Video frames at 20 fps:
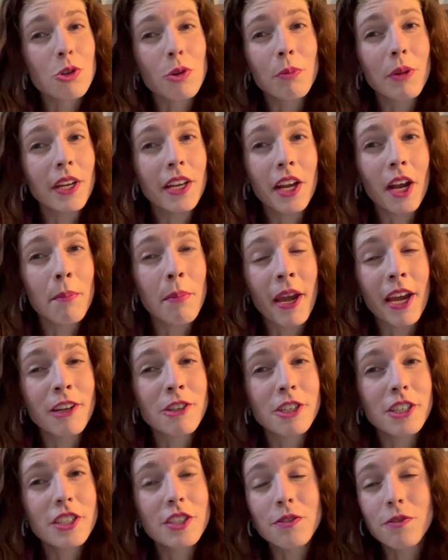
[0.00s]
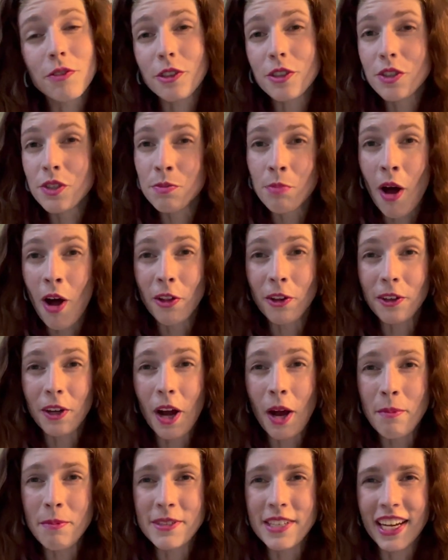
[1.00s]
media pages for smaller
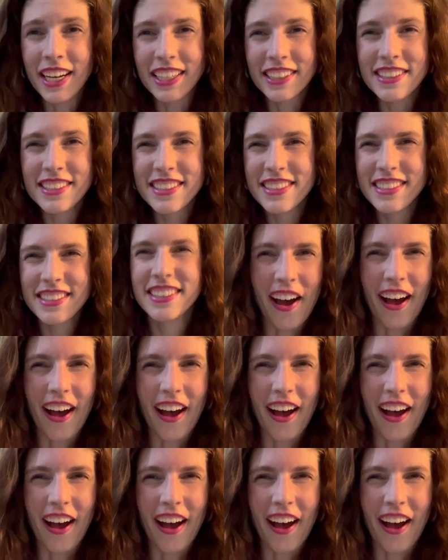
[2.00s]
updates.